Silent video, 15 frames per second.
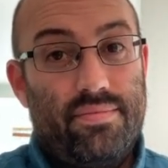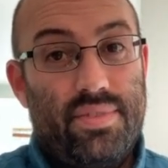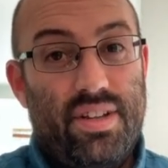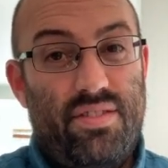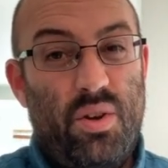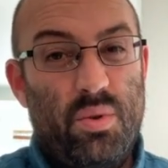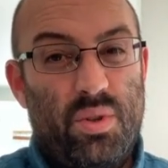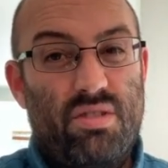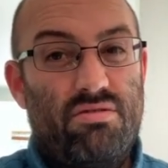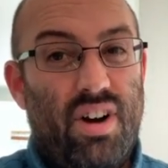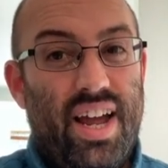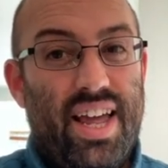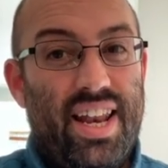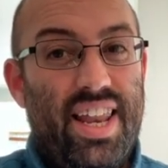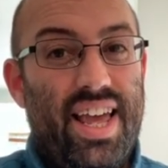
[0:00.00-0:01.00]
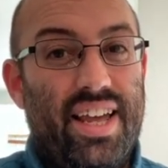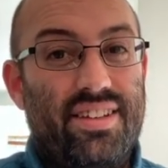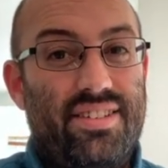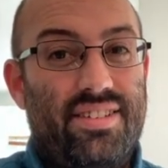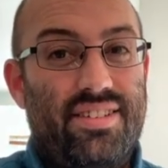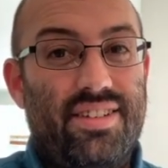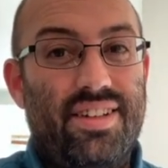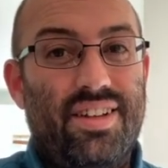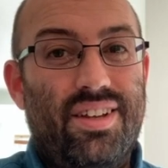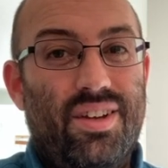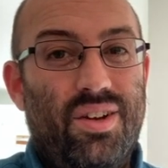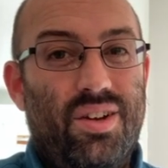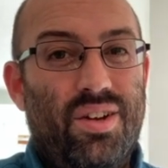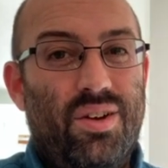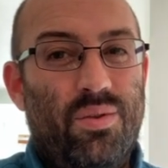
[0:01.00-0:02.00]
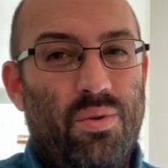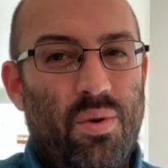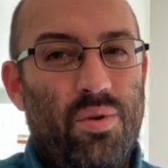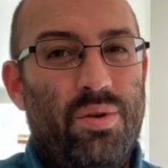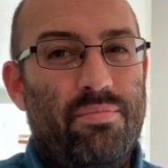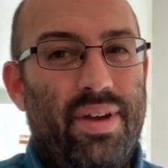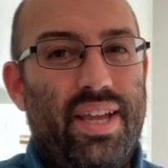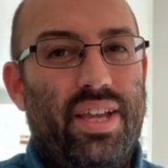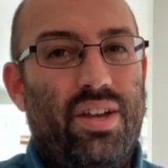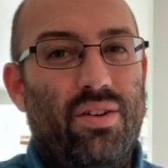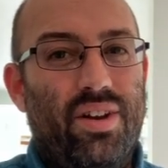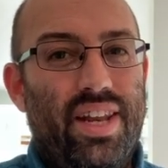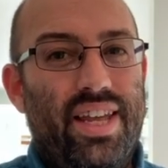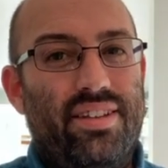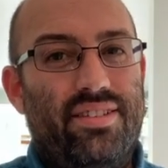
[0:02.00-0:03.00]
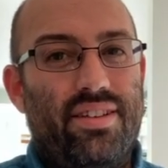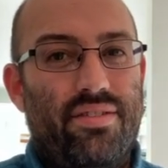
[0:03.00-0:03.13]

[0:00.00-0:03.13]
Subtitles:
If you were to write a list, what would make your list